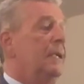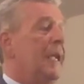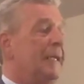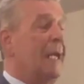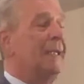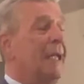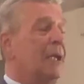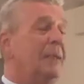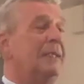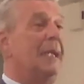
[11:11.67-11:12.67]
And not
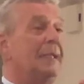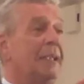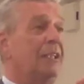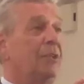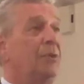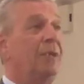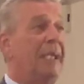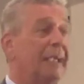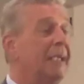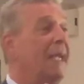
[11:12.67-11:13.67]
only that, does it
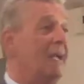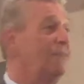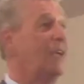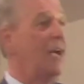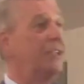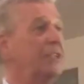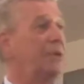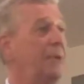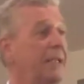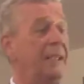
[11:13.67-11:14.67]
hurt, it could have
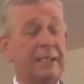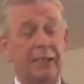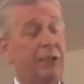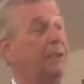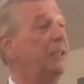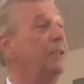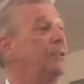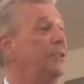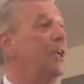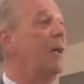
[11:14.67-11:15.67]
consequences. You could
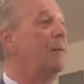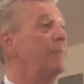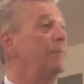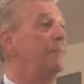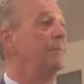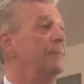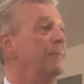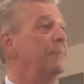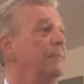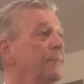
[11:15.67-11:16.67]
lose a job.
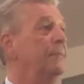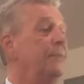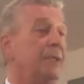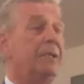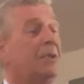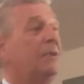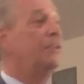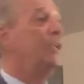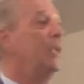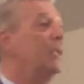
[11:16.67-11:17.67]
You could go to
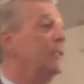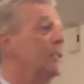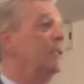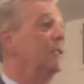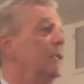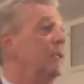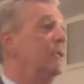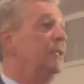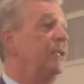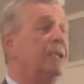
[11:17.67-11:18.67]
jail.
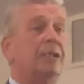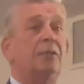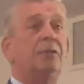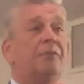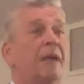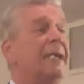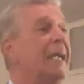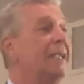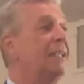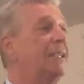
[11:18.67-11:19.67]
Mm-hmm. You could lose
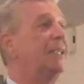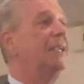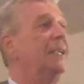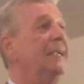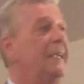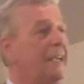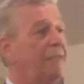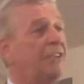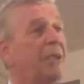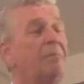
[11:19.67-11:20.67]
finances
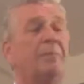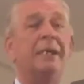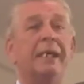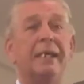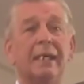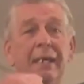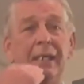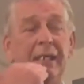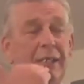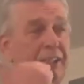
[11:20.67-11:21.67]
if somebody
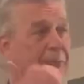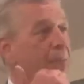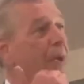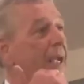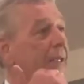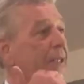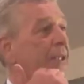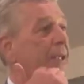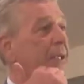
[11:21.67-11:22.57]
spreads